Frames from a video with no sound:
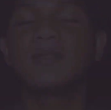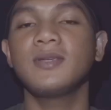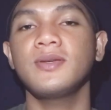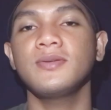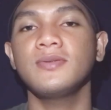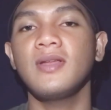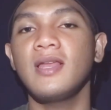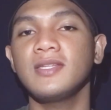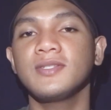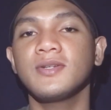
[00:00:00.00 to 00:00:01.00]
So
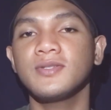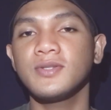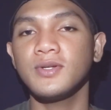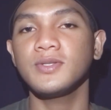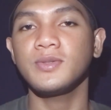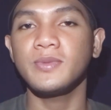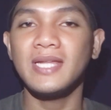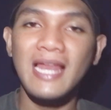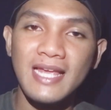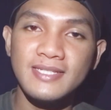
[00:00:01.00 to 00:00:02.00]
let's get started with
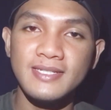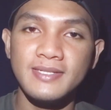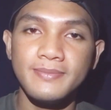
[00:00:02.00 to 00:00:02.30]
the lesson.